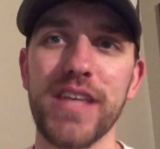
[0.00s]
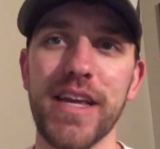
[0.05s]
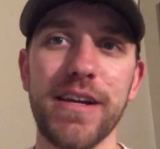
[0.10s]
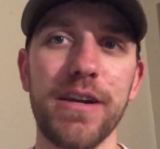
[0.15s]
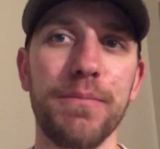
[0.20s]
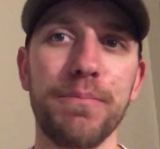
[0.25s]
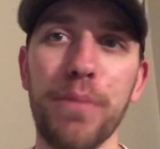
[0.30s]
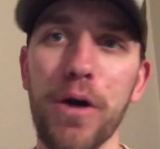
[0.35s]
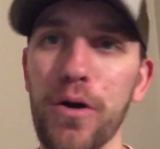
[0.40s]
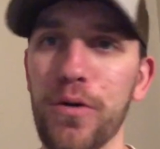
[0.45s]
like
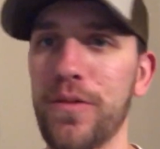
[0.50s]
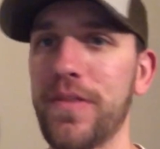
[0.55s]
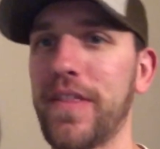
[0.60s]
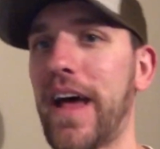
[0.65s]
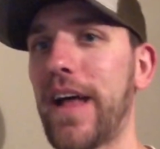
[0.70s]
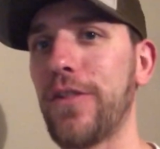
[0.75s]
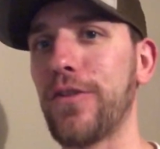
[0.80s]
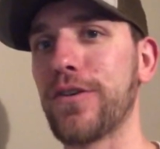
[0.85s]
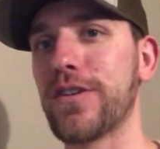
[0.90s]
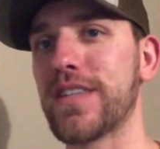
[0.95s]
a boat.
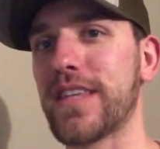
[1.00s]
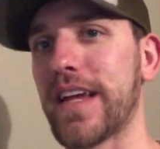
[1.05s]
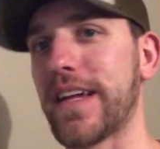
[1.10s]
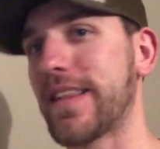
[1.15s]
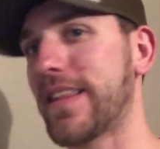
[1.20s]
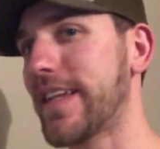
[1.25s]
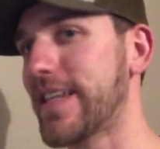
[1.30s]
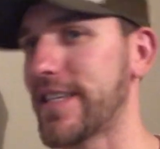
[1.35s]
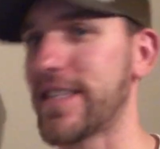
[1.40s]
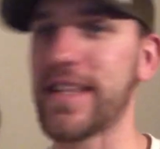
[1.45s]
That looks like
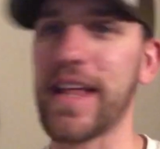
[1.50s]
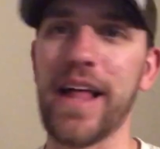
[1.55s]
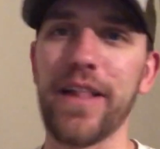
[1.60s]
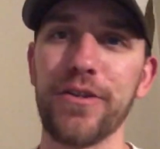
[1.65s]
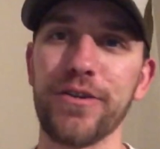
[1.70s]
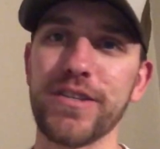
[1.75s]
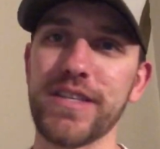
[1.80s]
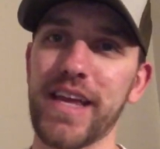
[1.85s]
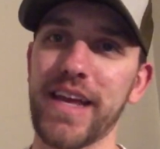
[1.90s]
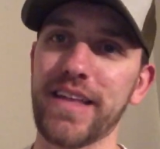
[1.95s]
this. That
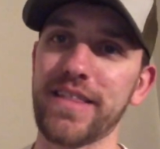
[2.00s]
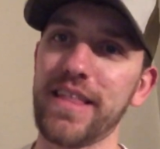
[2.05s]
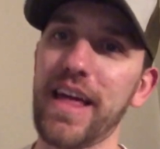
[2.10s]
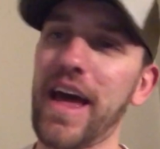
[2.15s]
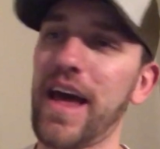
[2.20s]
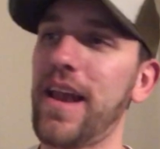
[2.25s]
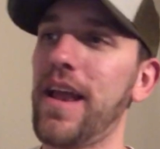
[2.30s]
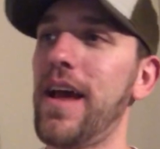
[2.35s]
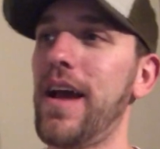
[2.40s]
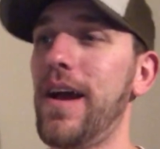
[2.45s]
looks like
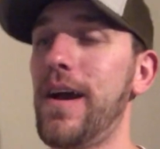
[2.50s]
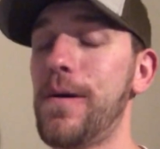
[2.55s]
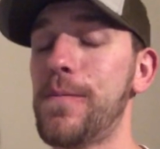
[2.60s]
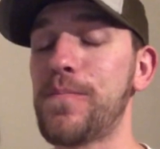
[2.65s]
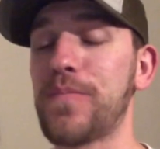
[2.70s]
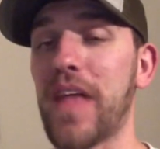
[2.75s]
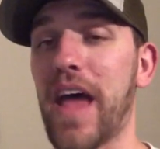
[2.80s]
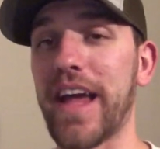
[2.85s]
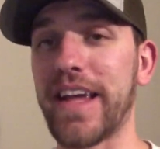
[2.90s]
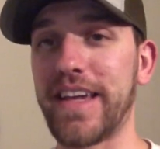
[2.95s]
that.
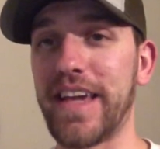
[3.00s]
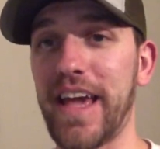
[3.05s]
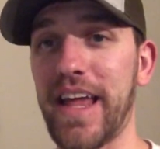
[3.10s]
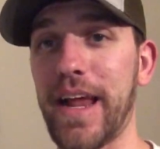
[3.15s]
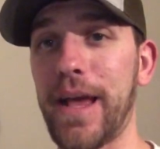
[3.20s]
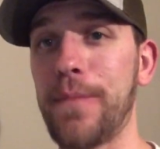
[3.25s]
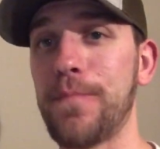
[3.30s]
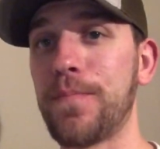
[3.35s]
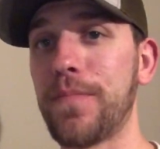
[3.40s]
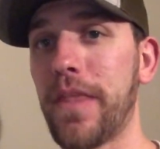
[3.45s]
I get
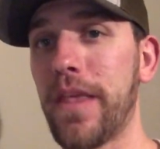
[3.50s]
it.